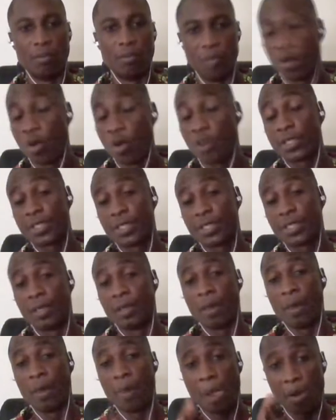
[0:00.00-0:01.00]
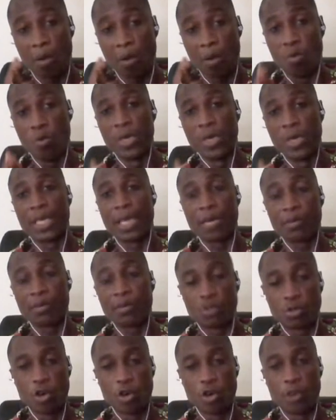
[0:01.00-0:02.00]
Because when it
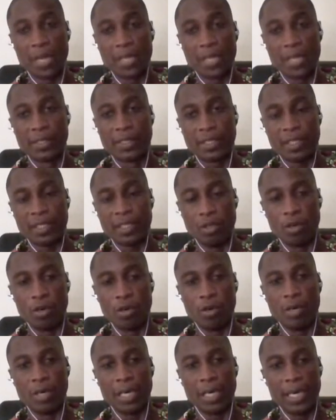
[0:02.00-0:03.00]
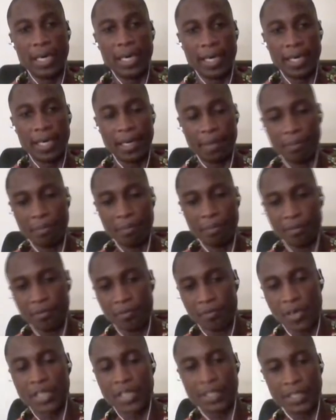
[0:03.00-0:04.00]
comes to coal plants, you know,
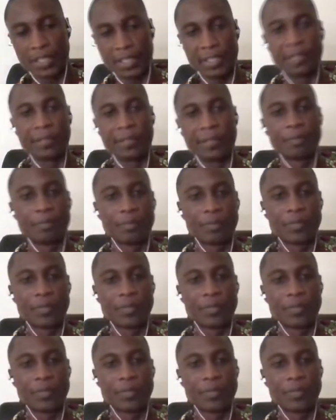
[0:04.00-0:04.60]
functioning,